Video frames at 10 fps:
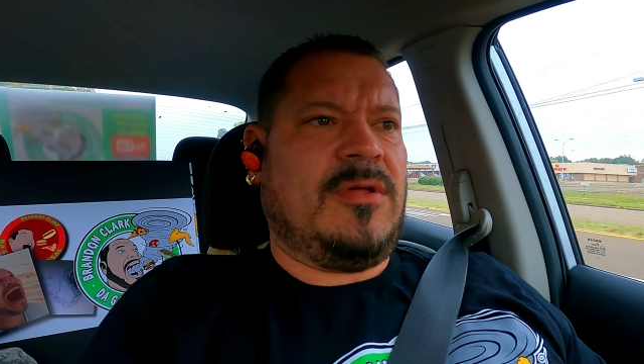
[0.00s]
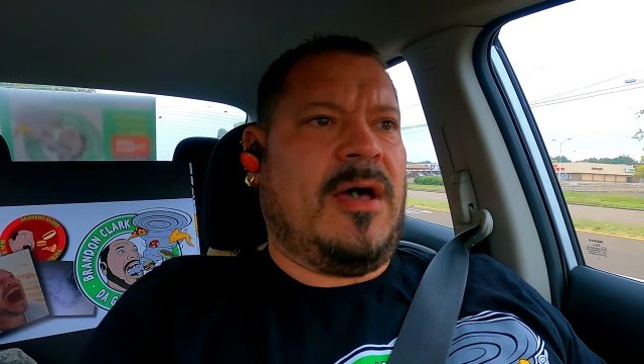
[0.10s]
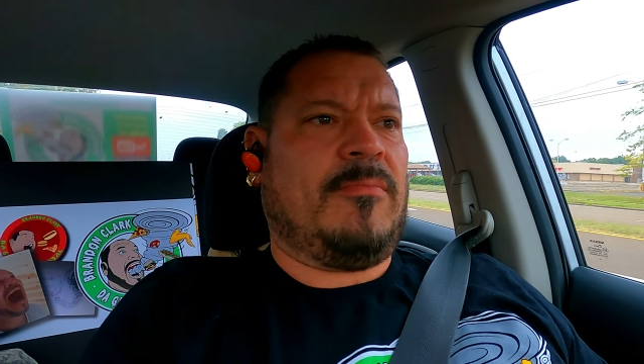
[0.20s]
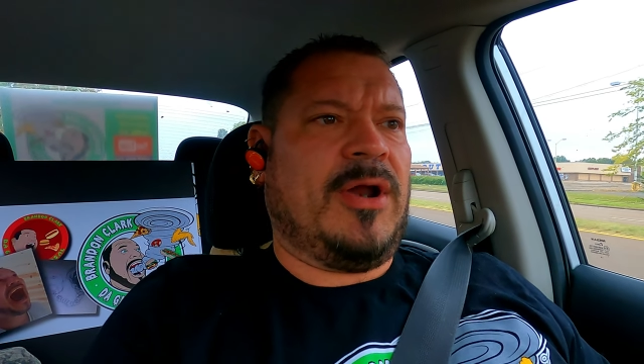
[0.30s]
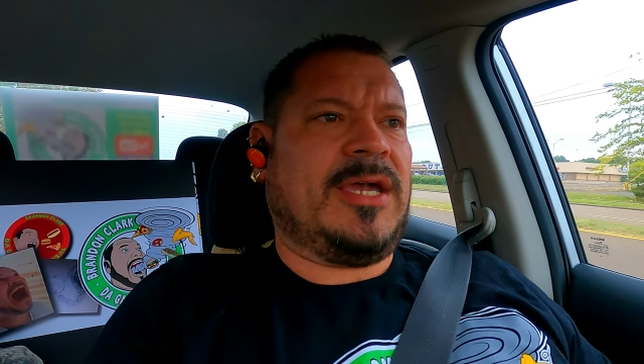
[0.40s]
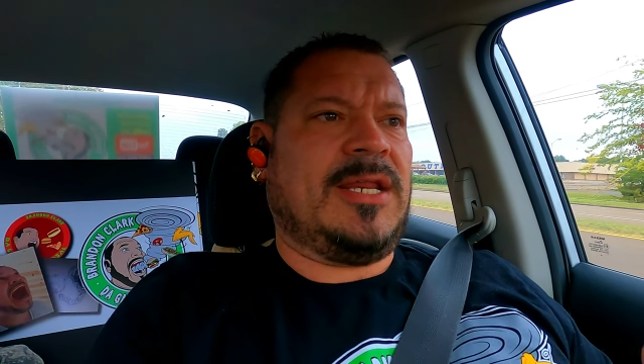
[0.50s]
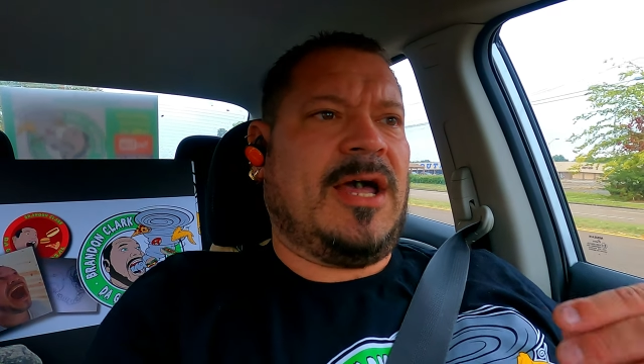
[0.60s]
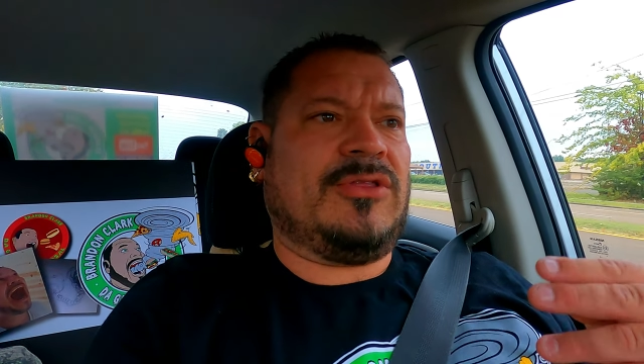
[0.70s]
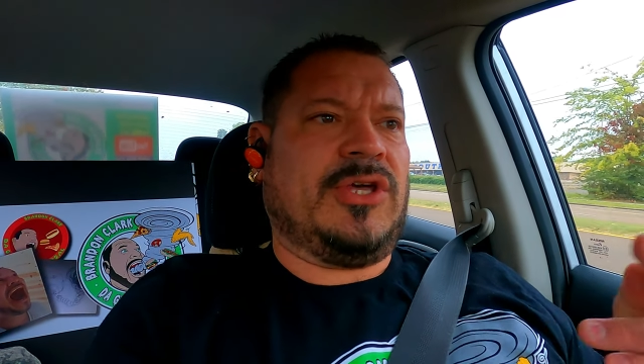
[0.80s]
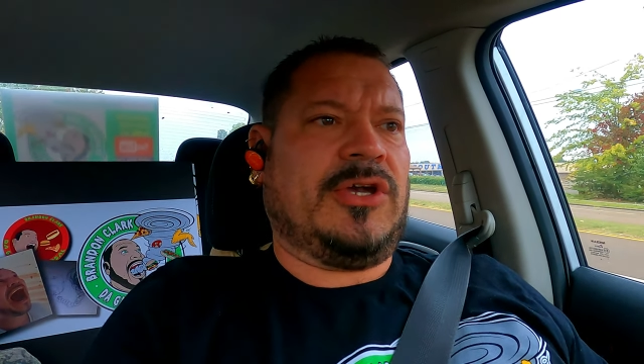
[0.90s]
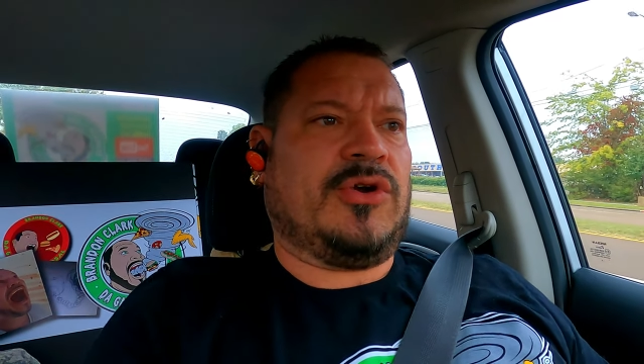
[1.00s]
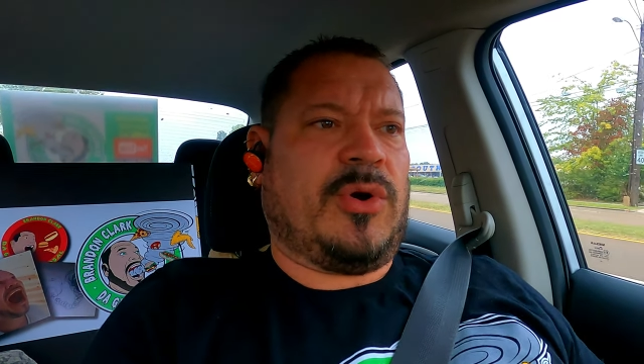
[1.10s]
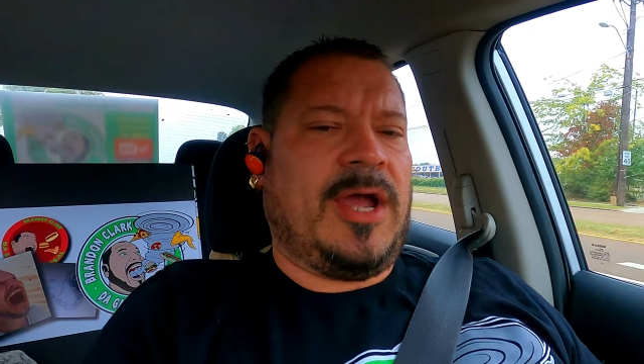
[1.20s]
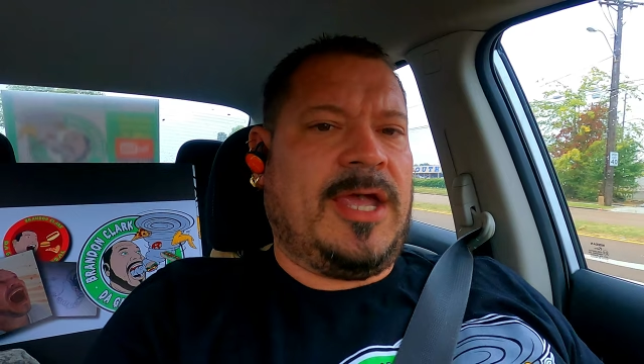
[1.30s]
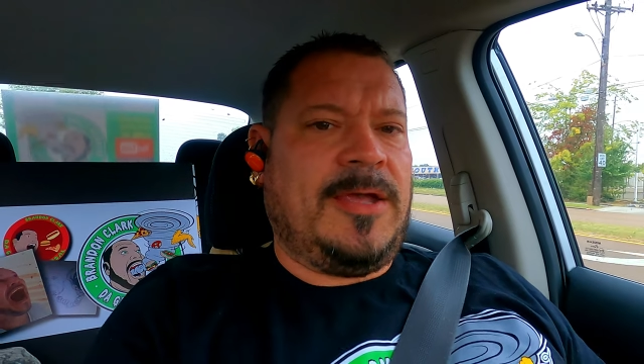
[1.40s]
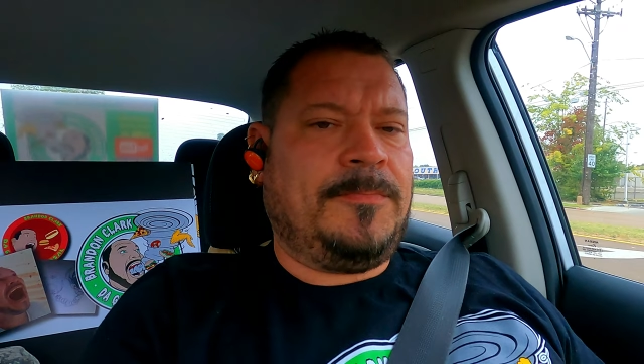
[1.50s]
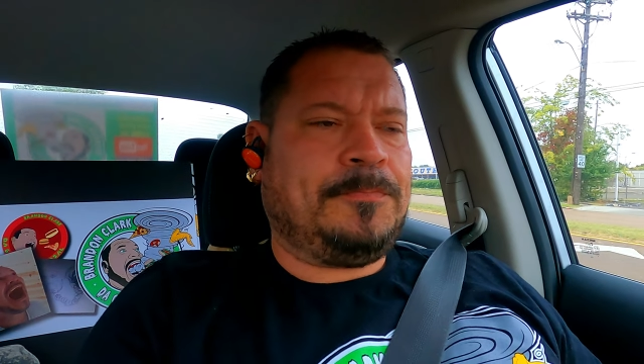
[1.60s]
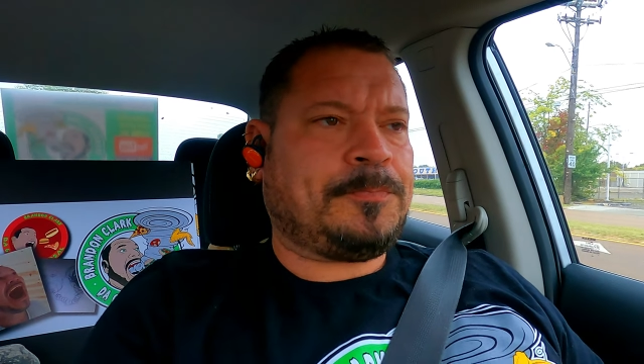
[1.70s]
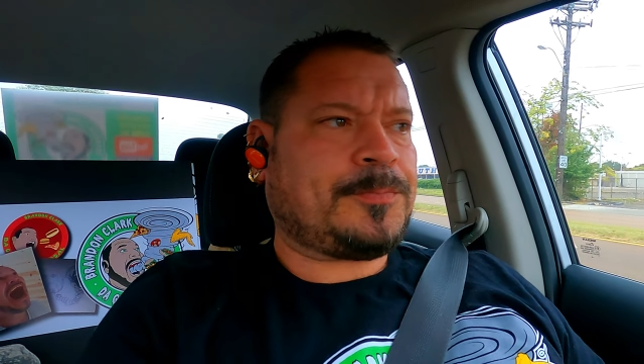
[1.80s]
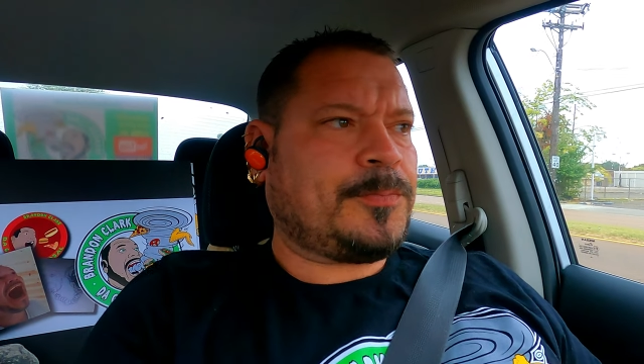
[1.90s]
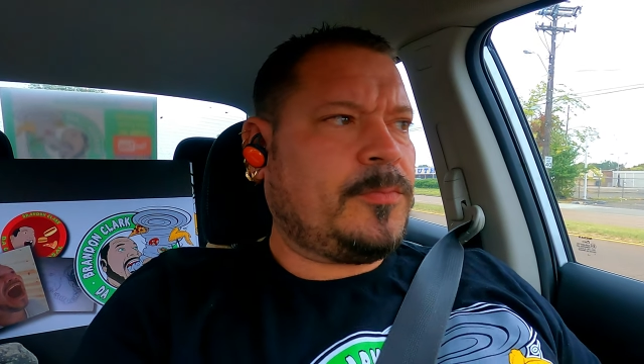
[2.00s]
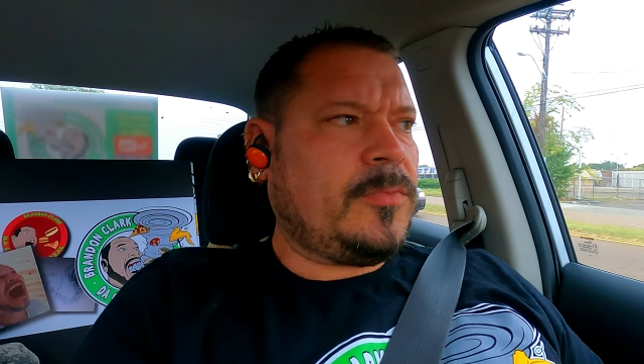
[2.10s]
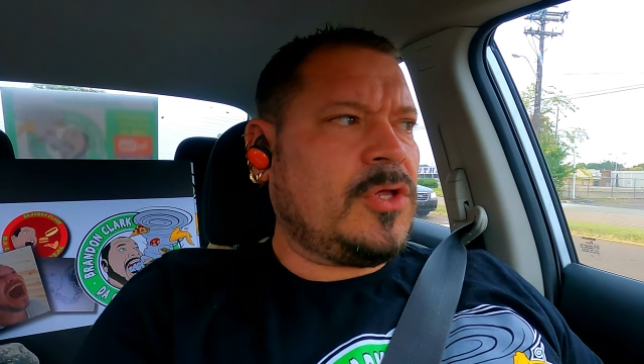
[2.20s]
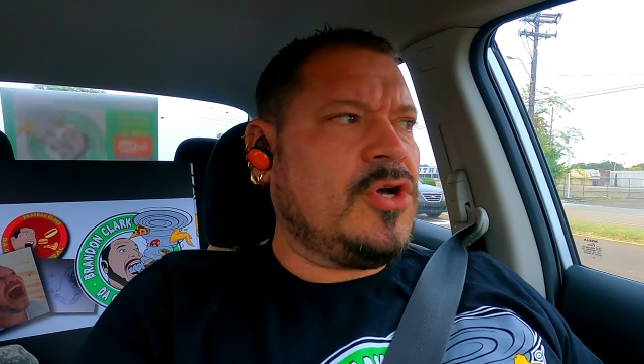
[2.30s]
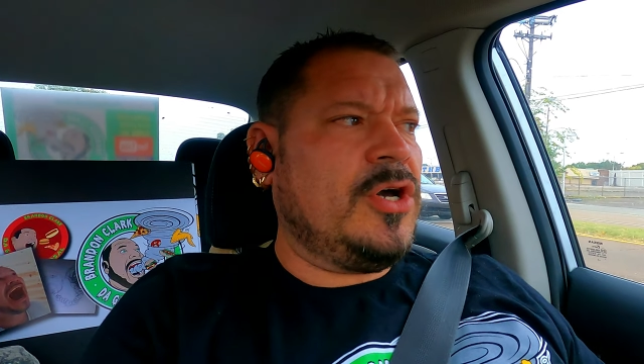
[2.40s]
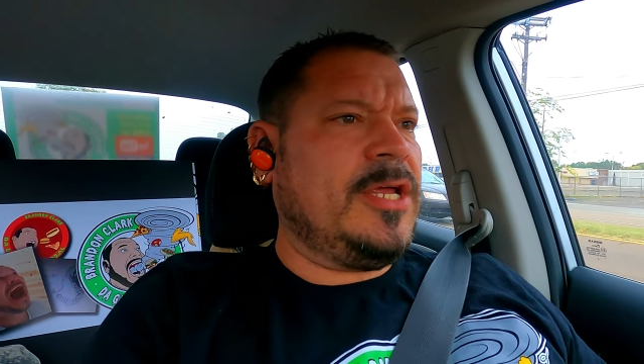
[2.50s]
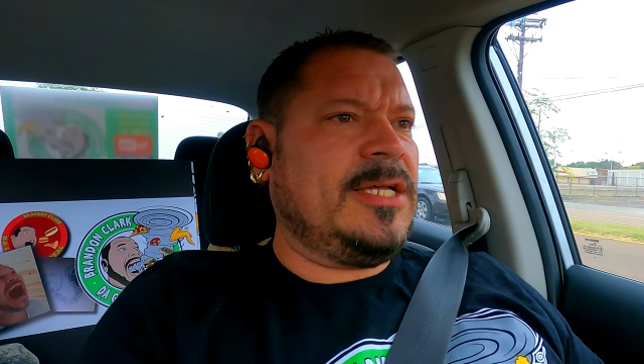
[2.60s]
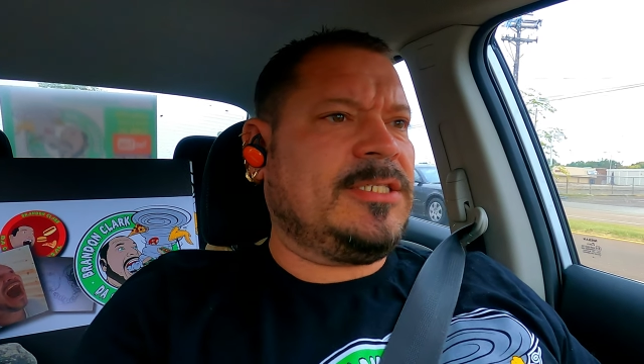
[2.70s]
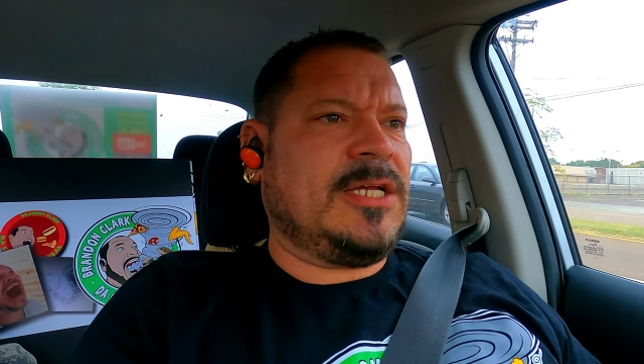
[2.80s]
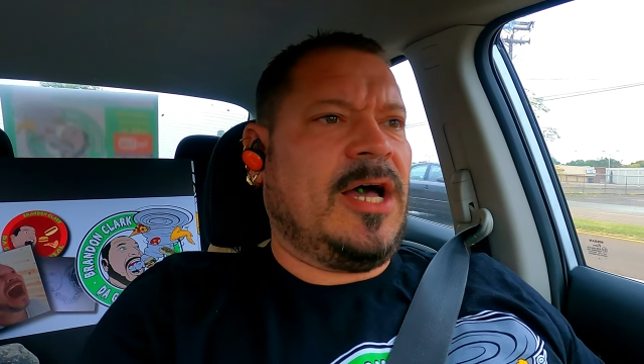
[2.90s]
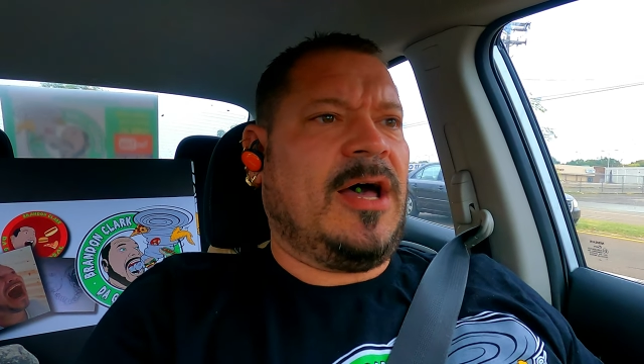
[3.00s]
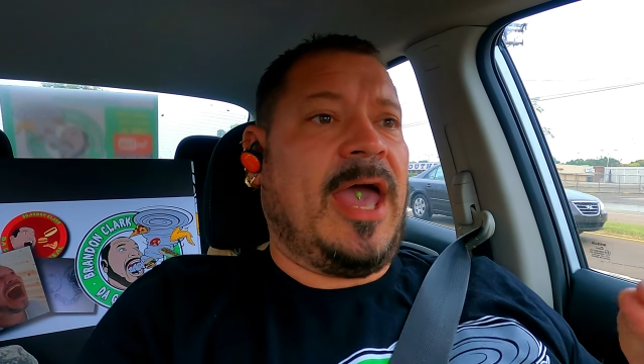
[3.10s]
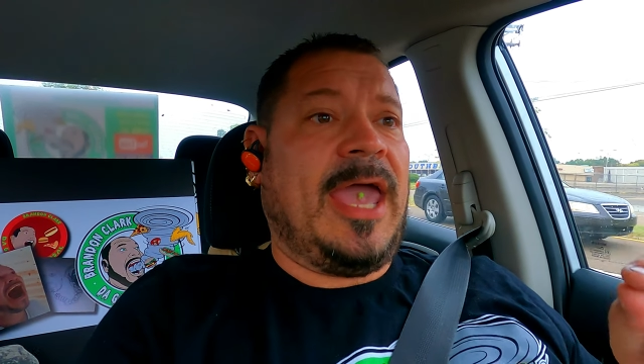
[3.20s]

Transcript: to uh, breaking out the gray hoodies uh,